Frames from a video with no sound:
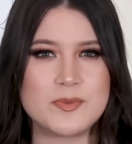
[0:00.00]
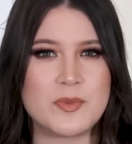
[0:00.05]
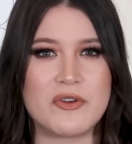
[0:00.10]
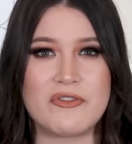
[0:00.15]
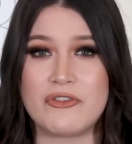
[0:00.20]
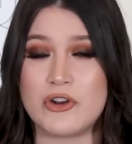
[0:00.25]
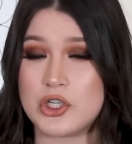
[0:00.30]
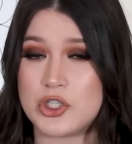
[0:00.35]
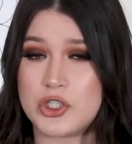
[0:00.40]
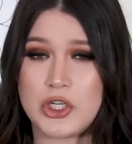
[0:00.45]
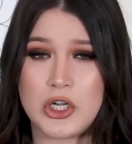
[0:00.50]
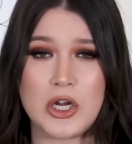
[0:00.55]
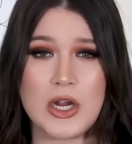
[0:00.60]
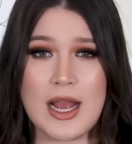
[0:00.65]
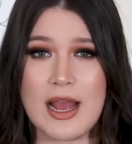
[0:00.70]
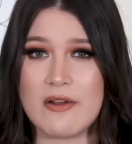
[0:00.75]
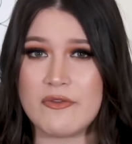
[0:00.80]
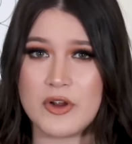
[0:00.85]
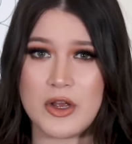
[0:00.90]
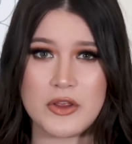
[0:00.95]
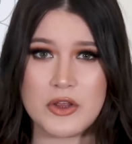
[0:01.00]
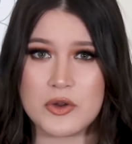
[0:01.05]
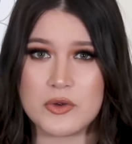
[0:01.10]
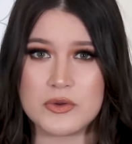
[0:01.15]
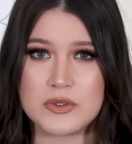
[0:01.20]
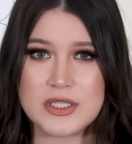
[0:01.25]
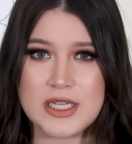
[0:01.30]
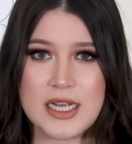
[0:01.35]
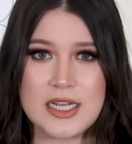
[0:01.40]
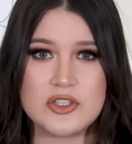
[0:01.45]
but for sure every other
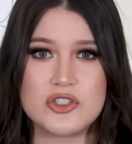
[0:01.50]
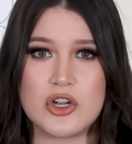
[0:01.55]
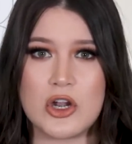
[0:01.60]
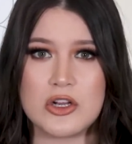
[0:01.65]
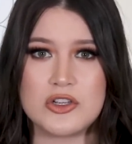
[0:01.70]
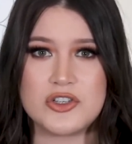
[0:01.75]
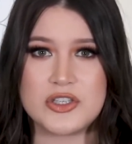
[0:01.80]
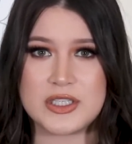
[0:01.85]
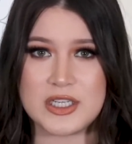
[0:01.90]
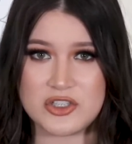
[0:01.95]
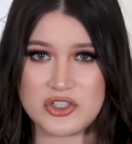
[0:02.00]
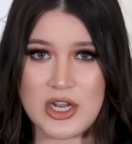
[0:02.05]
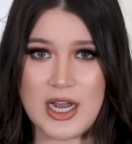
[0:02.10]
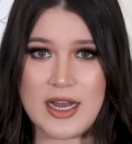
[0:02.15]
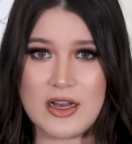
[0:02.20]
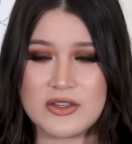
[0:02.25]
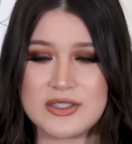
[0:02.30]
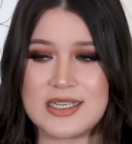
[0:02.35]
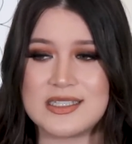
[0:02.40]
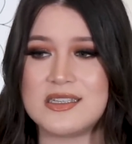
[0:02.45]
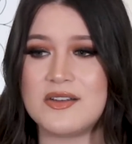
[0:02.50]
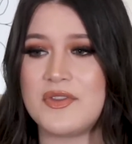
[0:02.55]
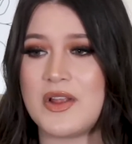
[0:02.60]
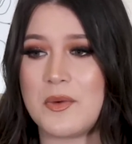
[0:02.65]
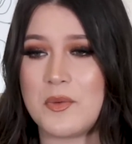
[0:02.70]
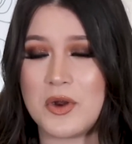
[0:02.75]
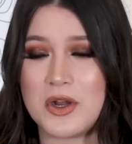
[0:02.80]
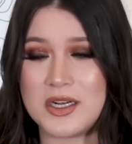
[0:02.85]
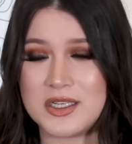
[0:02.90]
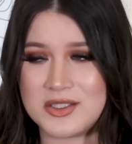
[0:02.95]
cruise line charges a child as if they
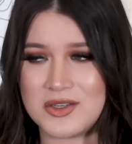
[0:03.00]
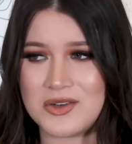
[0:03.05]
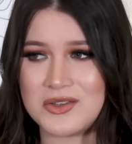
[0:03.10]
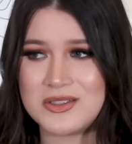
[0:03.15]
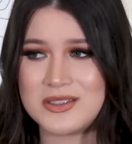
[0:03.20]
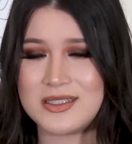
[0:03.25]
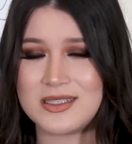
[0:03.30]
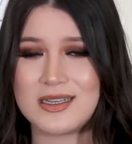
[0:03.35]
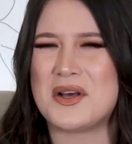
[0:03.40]
were an adult.